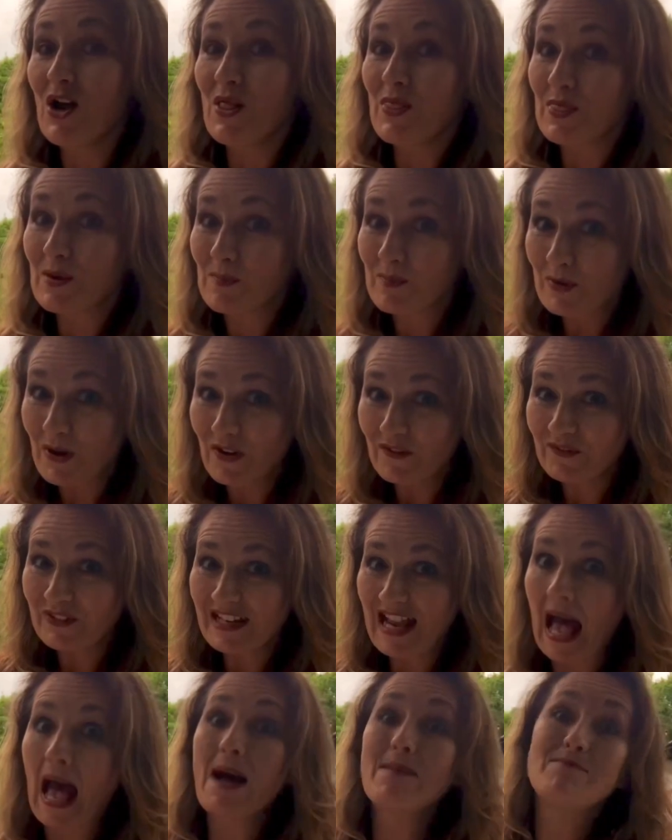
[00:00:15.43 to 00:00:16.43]
The prophet
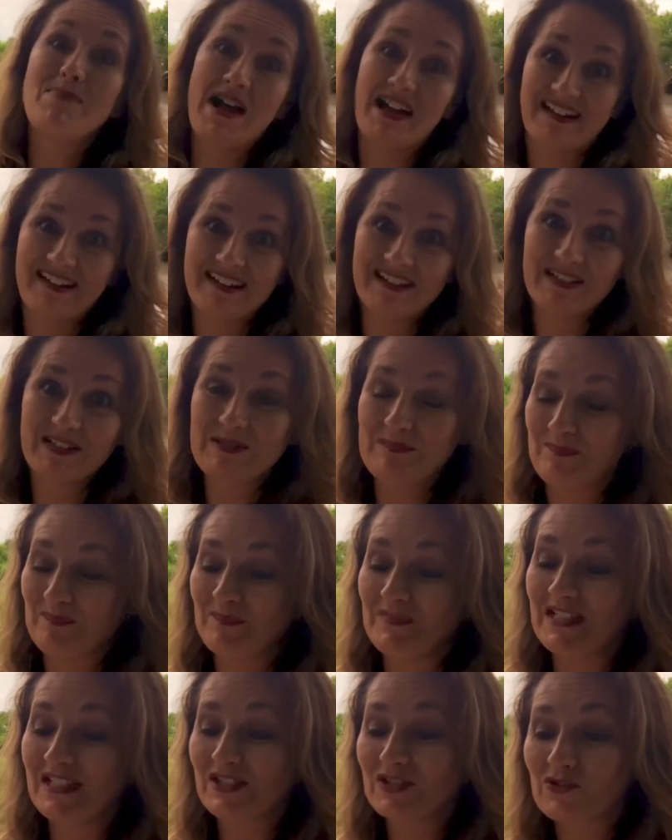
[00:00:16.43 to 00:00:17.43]
Habakkuk
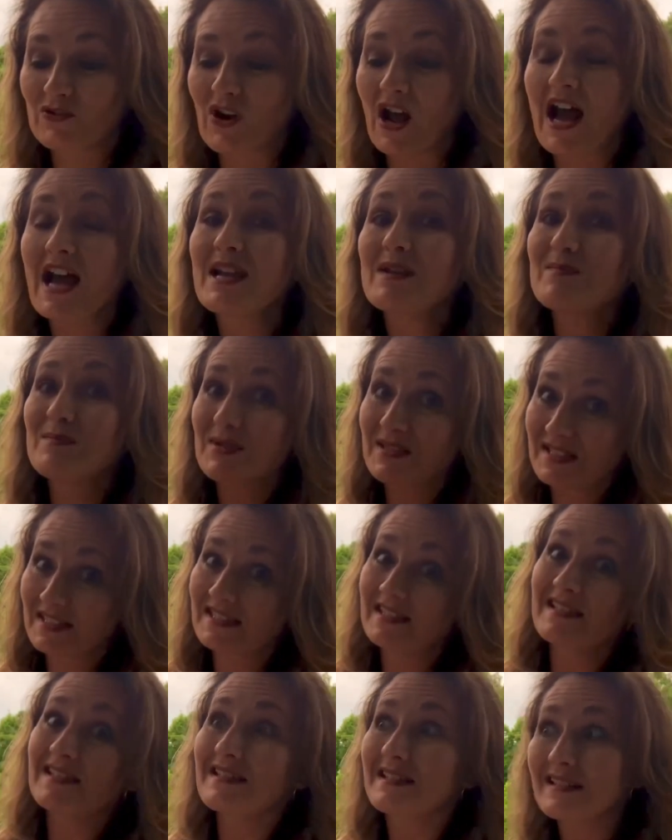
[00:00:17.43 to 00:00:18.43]
describes